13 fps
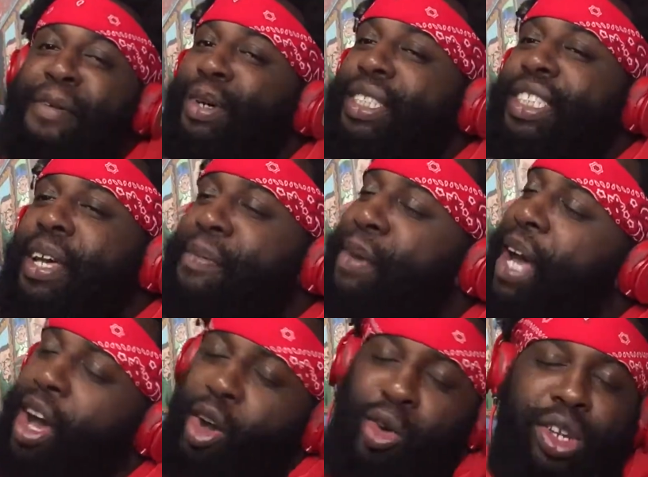What's it, man?
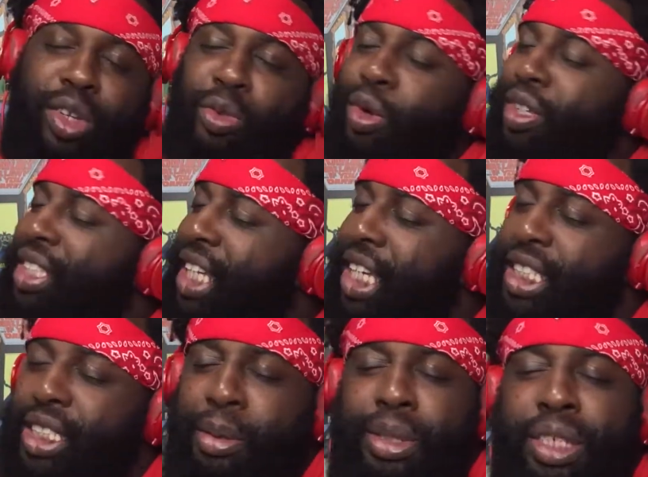I don't even want to
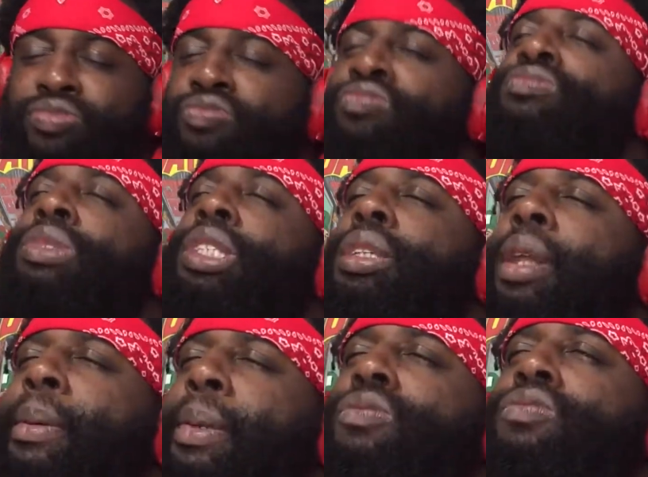taste it. Just
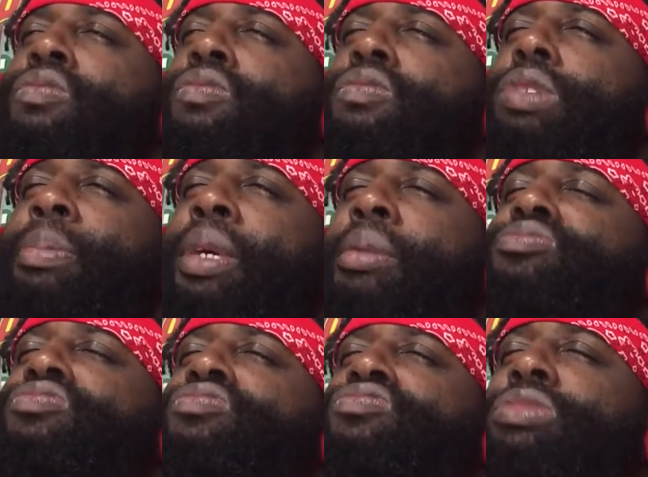let me.
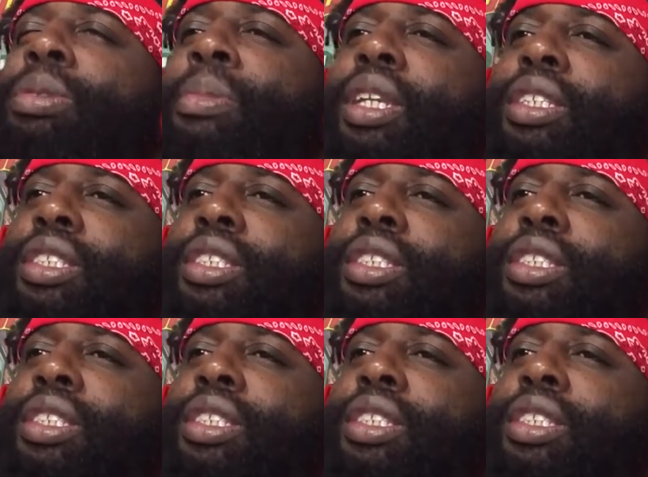I'm gonna